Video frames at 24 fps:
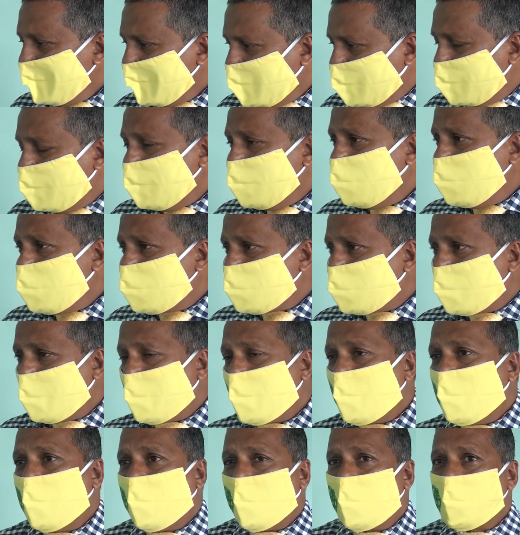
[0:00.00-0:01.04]
And he
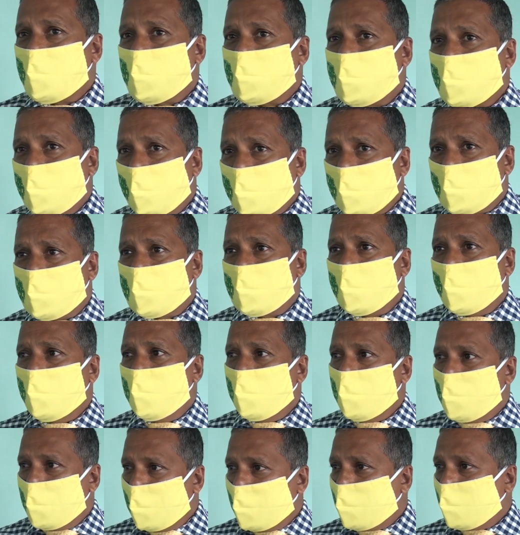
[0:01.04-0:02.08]
said for 60
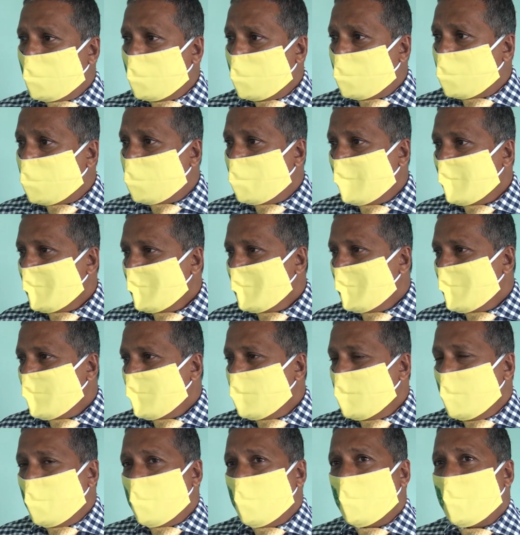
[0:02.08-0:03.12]
million,
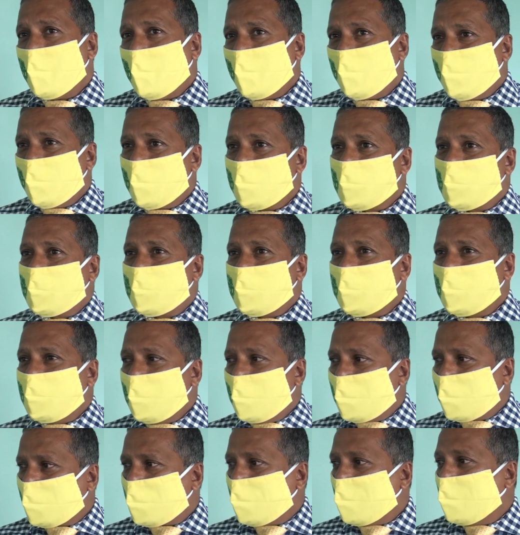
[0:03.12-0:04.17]
we would have a
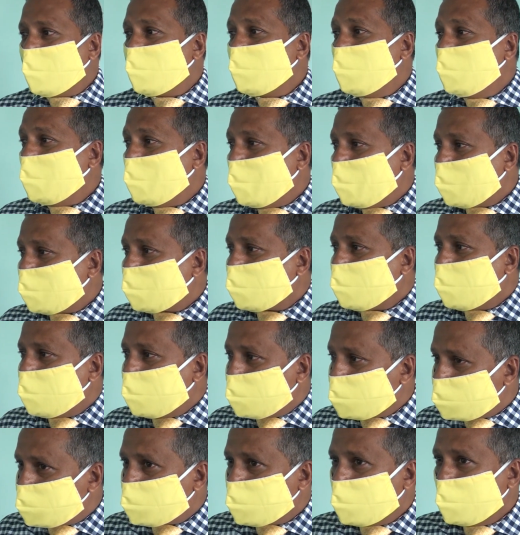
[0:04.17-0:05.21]
state-of-the-art
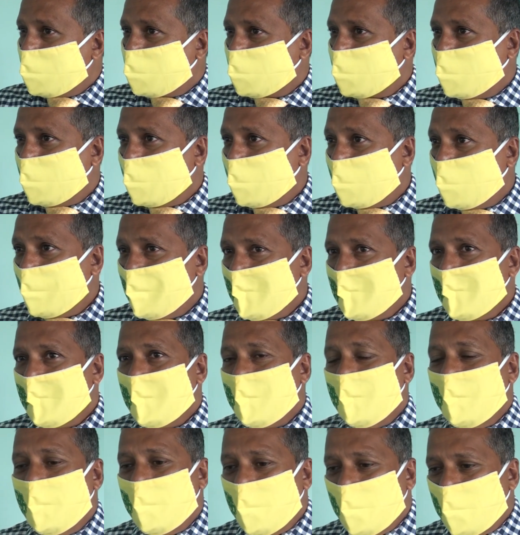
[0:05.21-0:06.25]
hospital
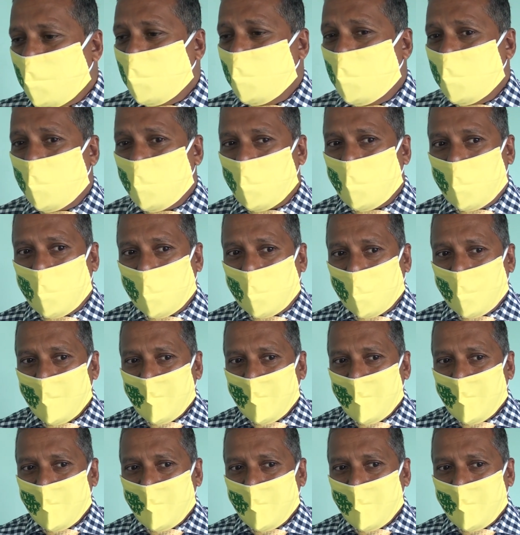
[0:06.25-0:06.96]
in Viewfort.